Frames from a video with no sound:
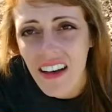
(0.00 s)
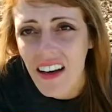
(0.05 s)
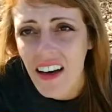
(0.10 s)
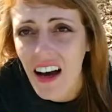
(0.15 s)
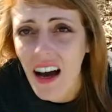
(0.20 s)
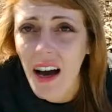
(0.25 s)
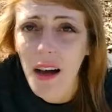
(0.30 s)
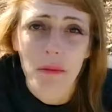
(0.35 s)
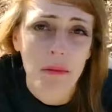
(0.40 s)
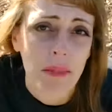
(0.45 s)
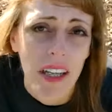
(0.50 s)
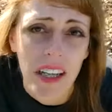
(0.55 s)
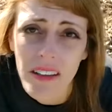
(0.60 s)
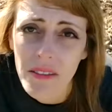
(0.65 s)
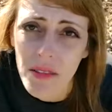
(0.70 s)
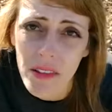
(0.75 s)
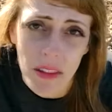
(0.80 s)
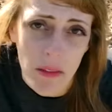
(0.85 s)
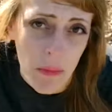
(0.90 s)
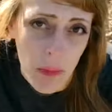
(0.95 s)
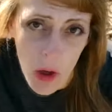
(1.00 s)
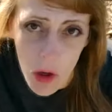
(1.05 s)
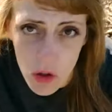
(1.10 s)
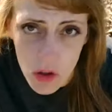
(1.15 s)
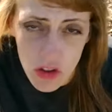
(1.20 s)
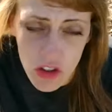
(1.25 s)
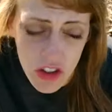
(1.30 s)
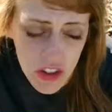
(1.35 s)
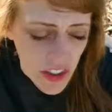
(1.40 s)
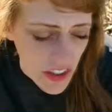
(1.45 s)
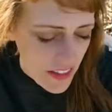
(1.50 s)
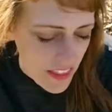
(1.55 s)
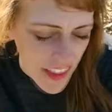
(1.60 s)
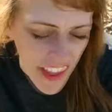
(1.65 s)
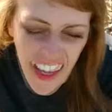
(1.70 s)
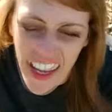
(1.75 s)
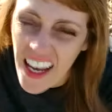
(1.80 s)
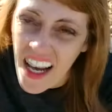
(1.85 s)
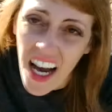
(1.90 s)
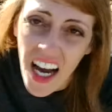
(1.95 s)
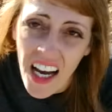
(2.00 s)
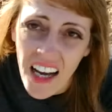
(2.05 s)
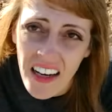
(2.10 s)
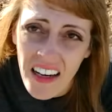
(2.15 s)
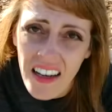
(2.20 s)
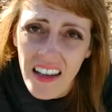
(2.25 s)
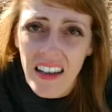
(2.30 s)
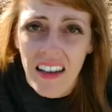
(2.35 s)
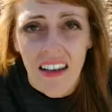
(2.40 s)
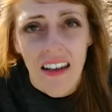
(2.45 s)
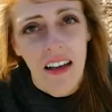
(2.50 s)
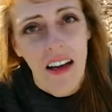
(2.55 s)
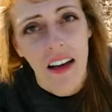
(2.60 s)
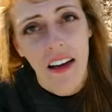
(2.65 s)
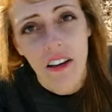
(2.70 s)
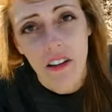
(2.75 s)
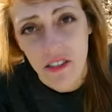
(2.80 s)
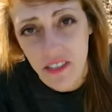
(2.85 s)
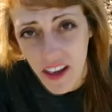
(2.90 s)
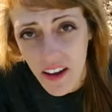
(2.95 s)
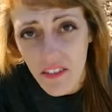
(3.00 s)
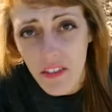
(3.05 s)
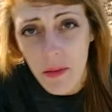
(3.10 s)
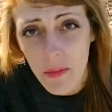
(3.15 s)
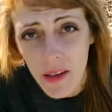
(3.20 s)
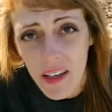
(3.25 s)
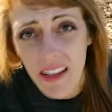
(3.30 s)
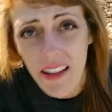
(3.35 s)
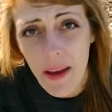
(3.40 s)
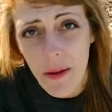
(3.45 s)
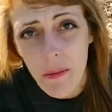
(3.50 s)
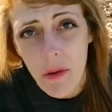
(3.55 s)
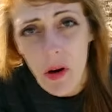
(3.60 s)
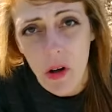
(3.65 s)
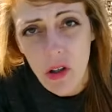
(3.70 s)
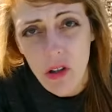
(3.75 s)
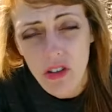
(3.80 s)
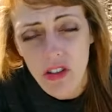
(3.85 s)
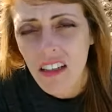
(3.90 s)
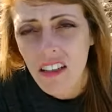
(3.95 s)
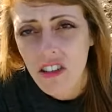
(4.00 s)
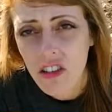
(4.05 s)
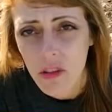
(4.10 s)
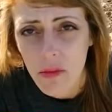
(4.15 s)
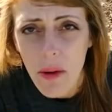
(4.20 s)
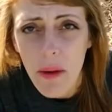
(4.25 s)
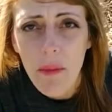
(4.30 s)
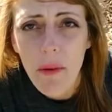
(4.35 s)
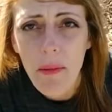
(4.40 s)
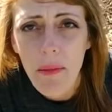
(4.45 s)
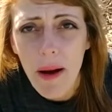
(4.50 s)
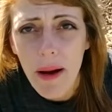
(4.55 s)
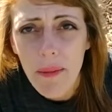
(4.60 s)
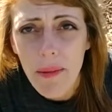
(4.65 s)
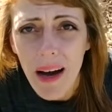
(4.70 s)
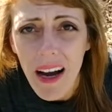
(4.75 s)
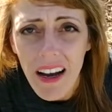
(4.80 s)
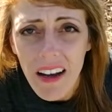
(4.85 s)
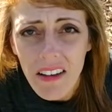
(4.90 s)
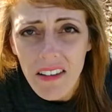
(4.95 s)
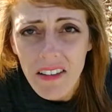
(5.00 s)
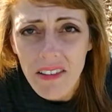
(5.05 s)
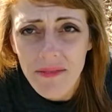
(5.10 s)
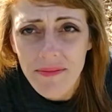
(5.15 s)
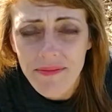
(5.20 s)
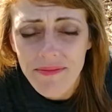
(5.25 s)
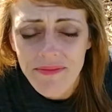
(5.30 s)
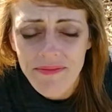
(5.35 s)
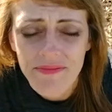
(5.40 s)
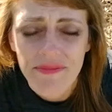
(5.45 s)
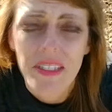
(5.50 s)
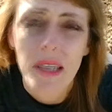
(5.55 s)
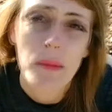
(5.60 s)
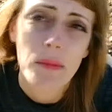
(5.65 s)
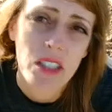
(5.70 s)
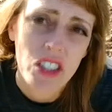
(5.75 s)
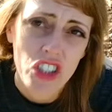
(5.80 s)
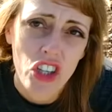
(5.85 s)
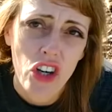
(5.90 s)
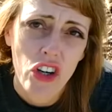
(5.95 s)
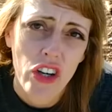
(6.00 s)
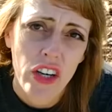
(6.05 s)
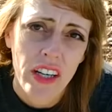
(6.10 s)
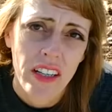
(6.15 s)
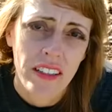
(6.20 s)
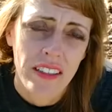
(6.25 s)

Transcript: I'm done with the mulch. Thank God. I used every bit of that mulch. Do you remember my pile? Let me show you.